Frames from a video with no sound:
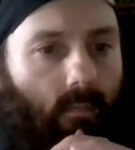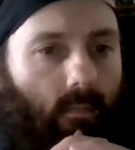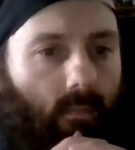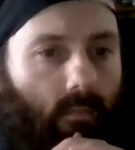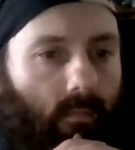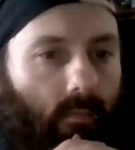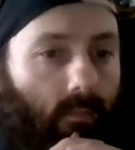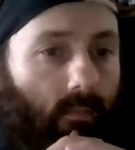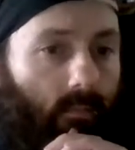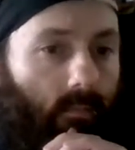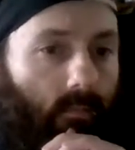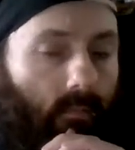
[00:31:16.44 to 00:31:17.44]

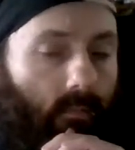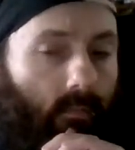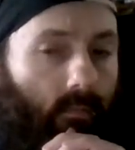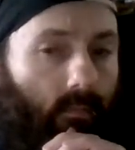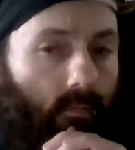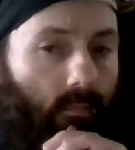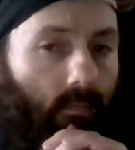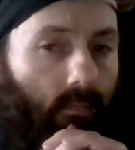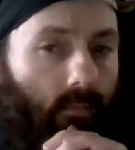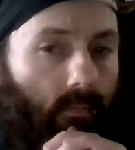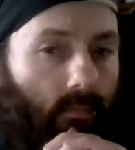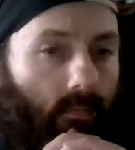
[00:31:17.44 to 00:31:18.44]

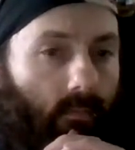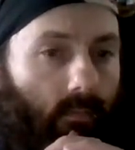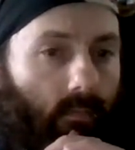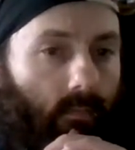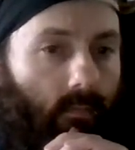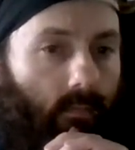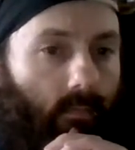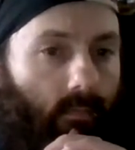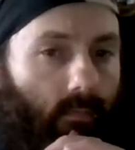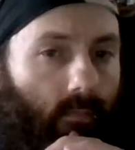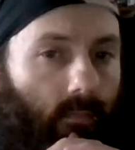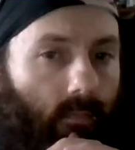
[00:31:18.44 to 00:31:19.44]

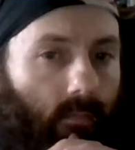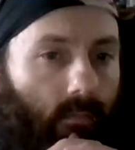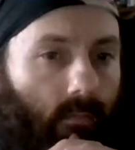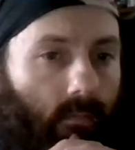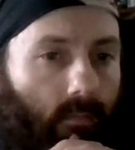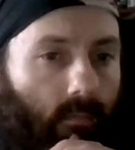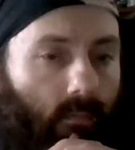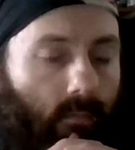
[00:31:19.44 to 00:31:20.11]
This person isn't speaking.